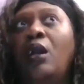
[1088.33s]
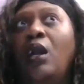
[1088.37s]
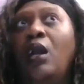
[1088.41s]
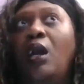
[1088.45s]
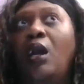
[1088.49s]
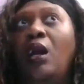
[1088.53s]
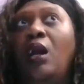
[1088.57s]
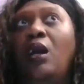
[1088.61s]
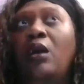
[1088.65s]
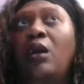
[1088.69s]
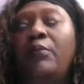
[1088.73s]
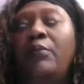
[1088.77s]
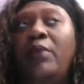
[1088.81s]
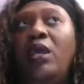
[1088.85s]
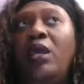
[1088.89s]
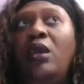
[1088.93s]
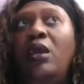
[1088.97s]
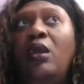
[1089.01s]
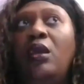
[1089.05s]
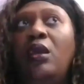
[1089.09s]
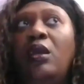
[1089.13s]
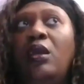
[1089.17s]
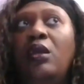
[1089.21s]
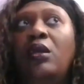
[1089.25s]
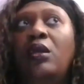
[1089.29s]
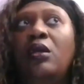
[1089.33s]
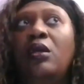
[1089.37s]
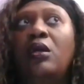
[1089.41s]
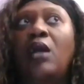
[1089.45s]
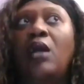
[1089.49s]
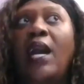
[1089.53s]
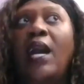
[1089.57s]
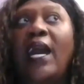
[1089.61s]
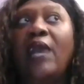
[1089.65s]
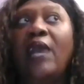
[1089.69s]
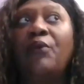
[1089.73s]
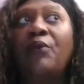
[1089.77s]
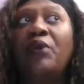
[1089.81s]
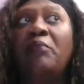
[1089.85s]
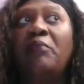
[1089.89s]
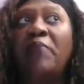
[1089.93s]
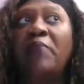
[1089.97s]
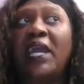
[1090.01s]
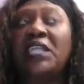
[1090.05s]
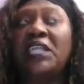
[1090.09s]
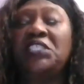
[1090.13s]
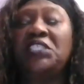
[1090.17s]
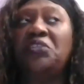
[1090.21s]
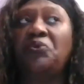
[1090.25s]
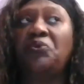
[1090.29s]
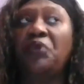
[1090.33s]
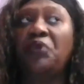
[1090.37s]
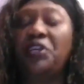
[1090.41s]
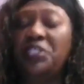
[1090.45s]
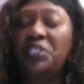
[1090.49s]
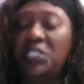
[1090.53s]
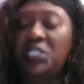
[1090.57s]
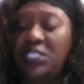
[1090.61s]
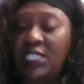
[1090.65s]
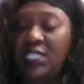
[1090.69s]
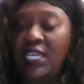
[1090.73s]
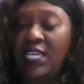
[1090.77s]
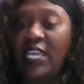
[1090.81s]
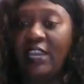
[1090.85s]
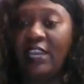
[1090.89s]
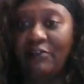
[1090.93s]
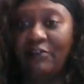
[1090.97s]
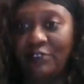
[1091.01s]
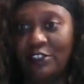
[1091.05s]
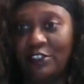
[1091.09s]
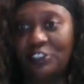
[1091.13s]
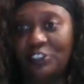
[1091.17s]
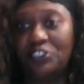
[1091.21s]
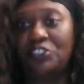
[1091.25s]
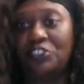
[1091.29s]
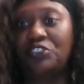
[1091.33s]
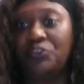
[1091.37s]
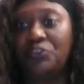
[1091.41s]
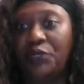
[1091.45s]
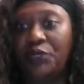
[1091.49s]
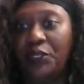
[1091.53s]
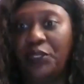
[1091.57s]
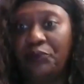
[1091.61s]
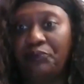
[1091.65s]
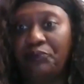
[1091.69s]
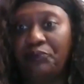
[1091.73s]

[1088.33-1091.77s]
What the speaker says: I went back to work the day after surgery.